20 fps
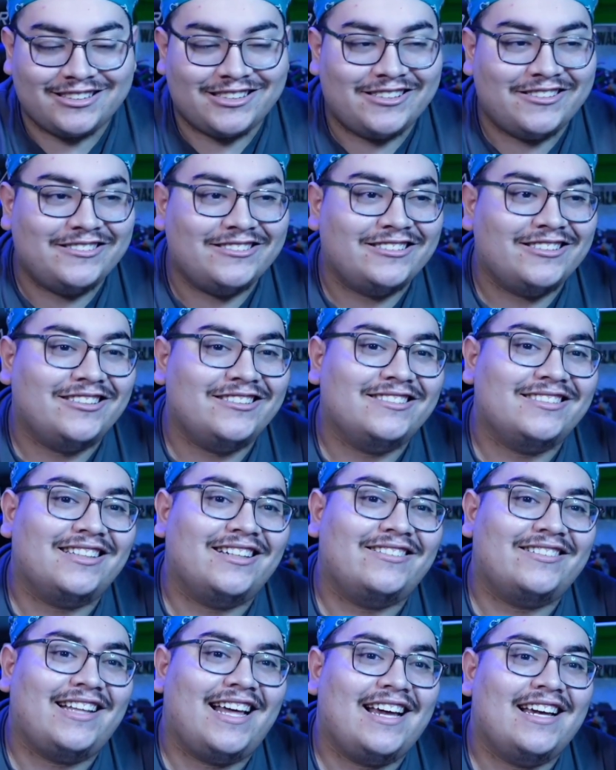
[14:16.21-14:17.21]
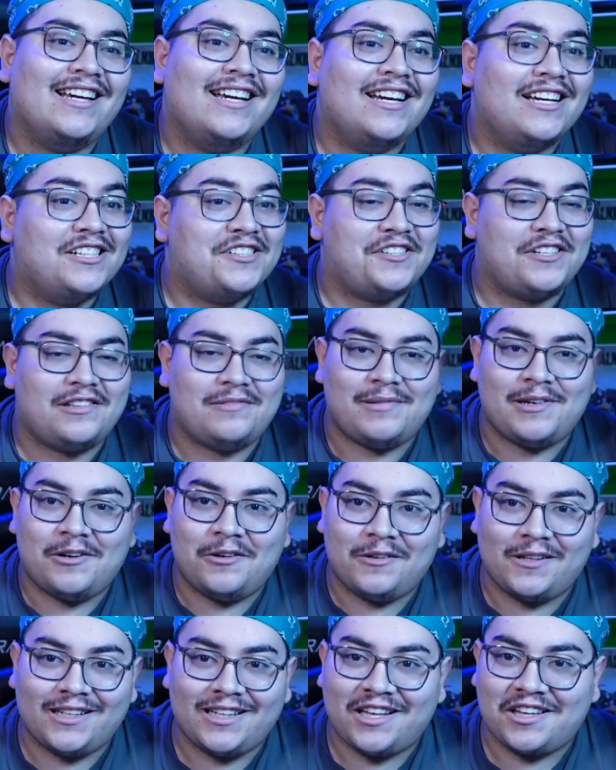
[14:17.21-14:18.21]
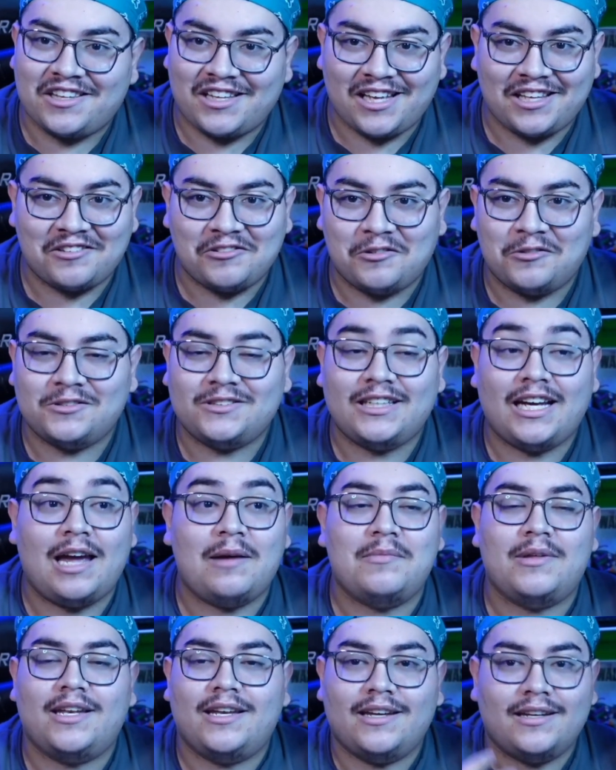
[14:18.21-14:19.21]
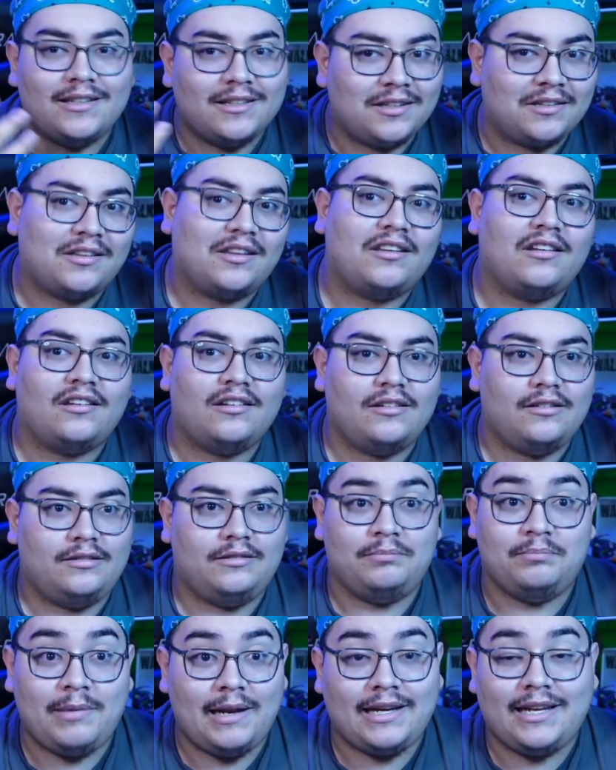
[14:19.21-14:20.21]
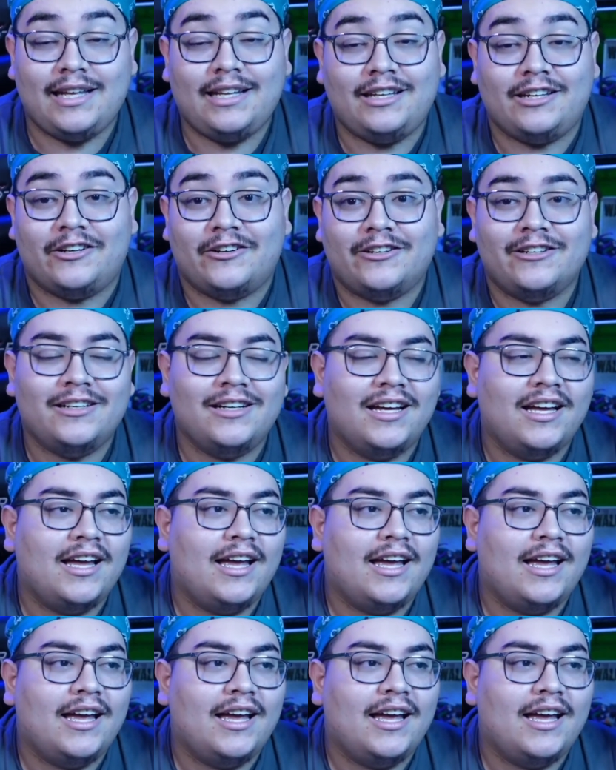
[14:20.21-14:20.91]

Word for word: You know, it turns out that she's been holding the sand the whole time, and it's been killing her.